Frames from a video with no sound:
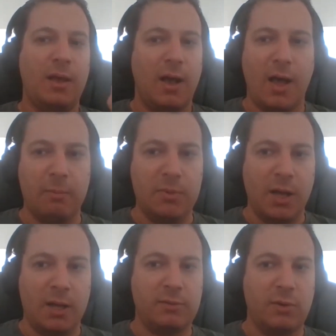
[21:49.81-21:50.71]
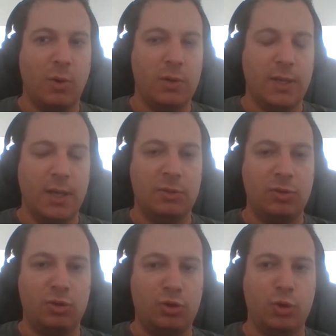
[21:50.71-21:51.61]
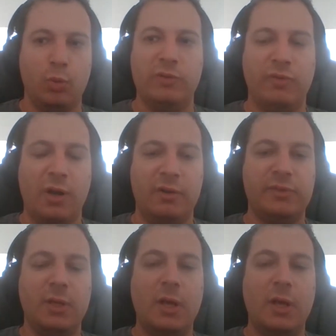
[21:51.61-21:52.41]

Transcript: I'm not going to get too involved.